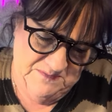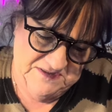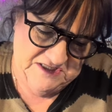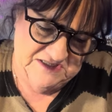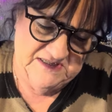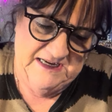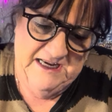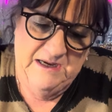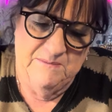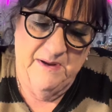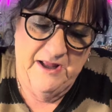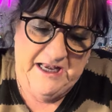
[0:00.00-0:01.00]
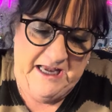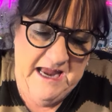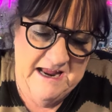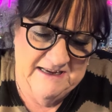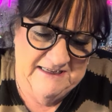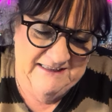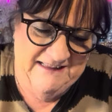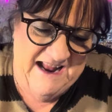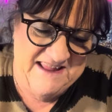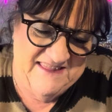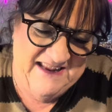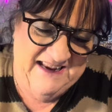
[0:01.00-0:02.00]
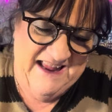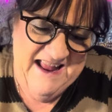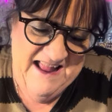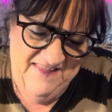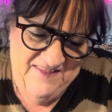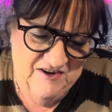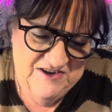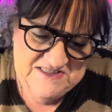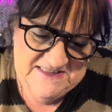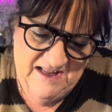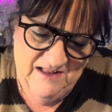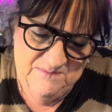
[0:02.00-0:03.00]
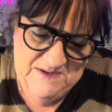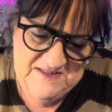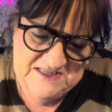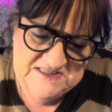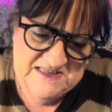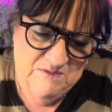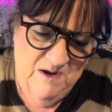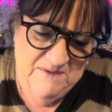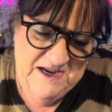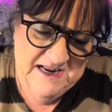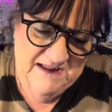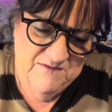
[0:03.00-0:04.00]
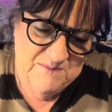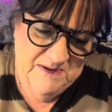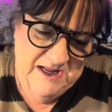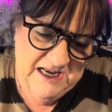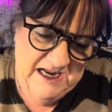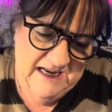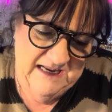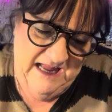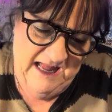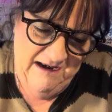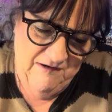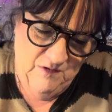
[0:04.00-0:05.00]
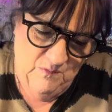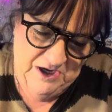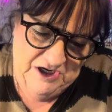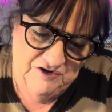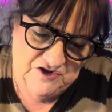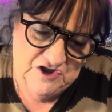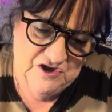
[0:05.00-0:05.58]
is because they need money. And I think they're just telling me this. They want me to give them money. I don't know what you should